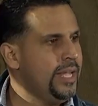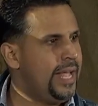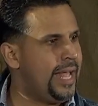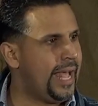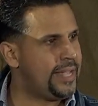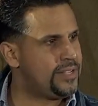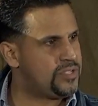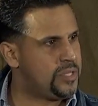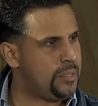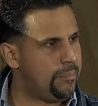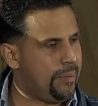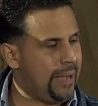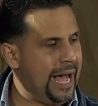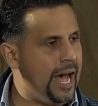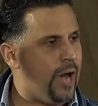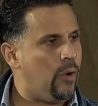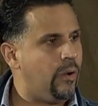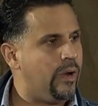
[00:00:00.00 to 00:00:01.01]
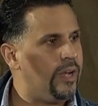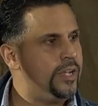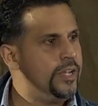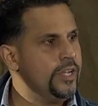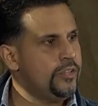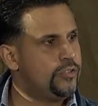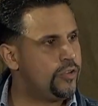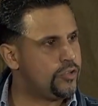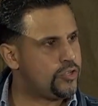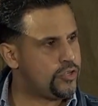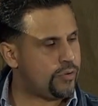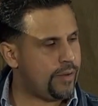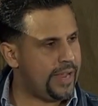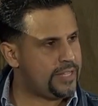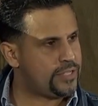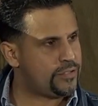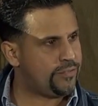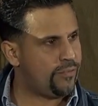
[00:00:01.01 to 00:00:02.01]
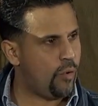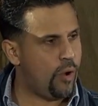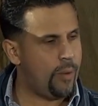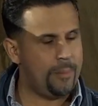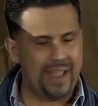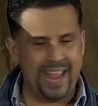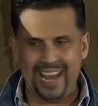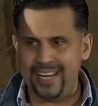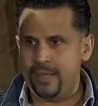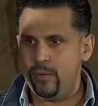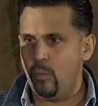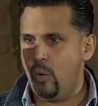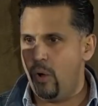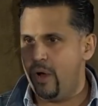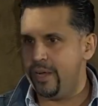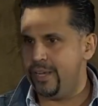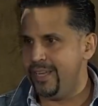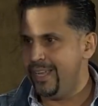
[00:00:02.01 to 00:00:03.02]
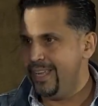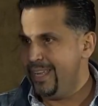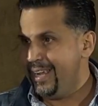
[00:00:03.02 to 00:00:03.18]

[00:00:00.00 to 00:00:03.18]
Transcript: has the power to transform anyone